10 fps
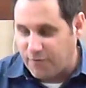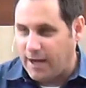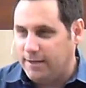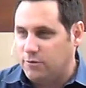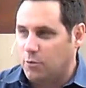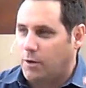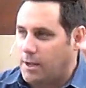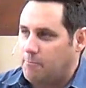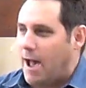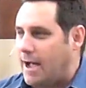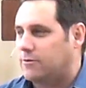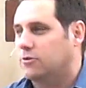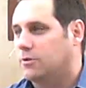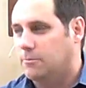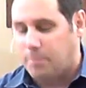find their way back
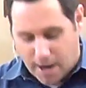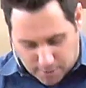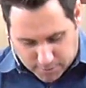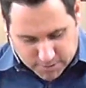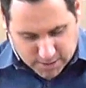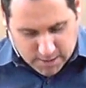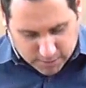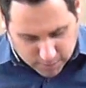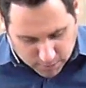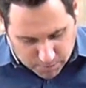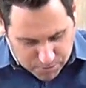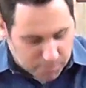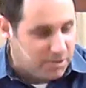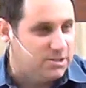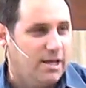to their parents, you know, to
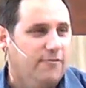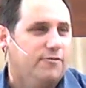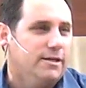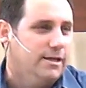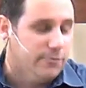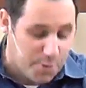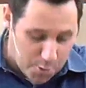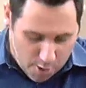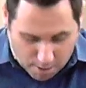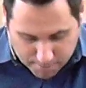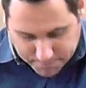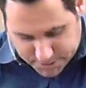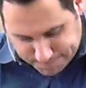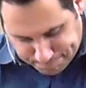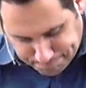be safely in their
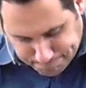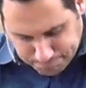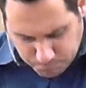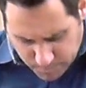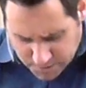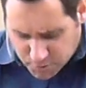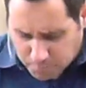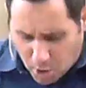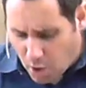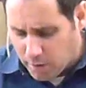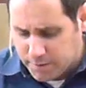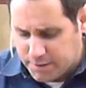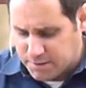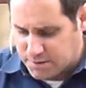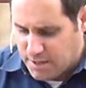arms. And so Paul and
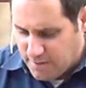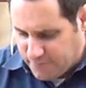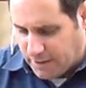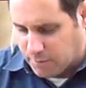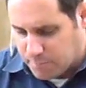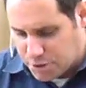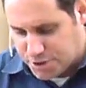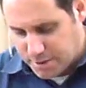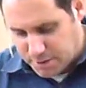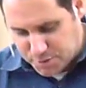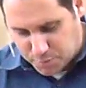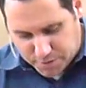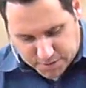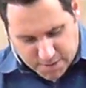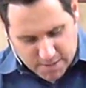his fellow missionaries were
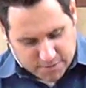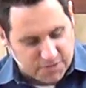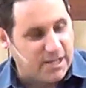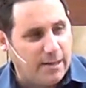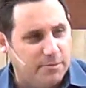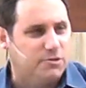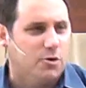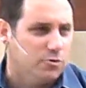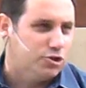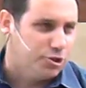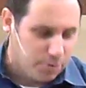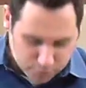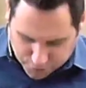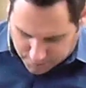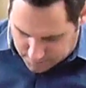the, the same as those
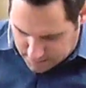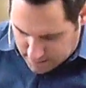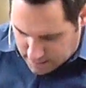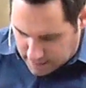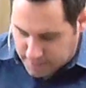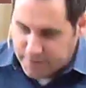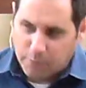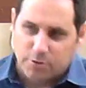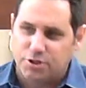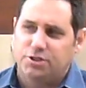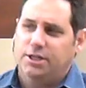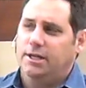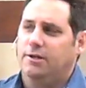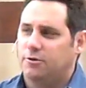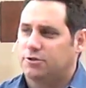children. Uh, they weren't just
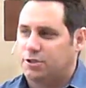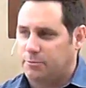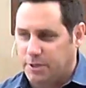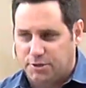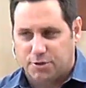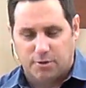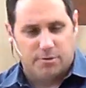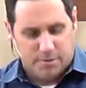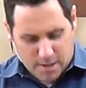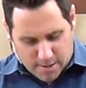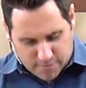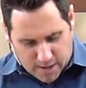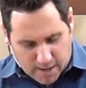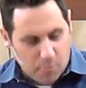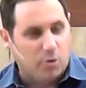eager to return,
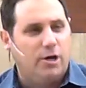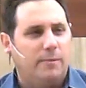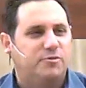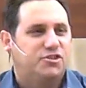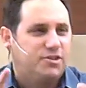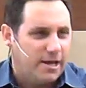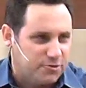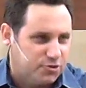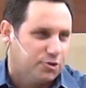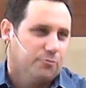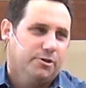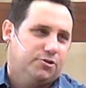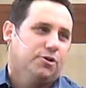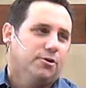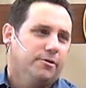they were obsessed to
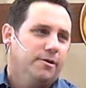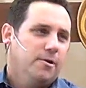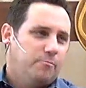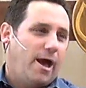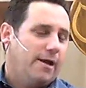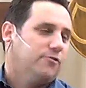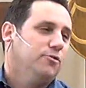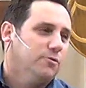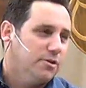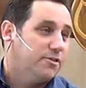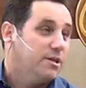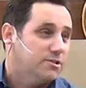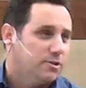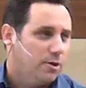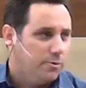return back to the
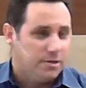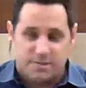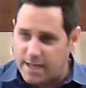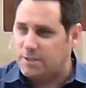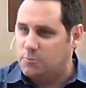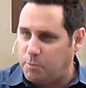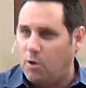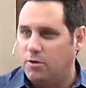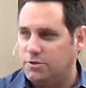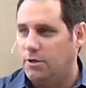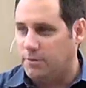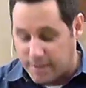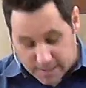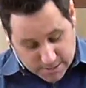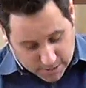Thessalonians. That's Paul's heart.
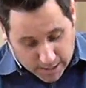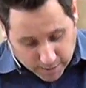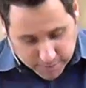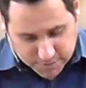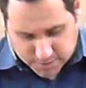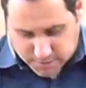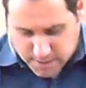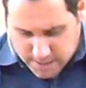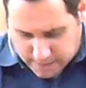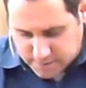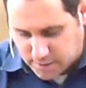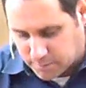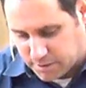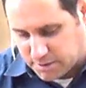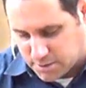That's Silas and, and
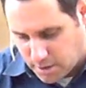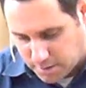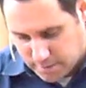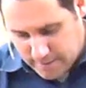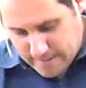Timothy's heart.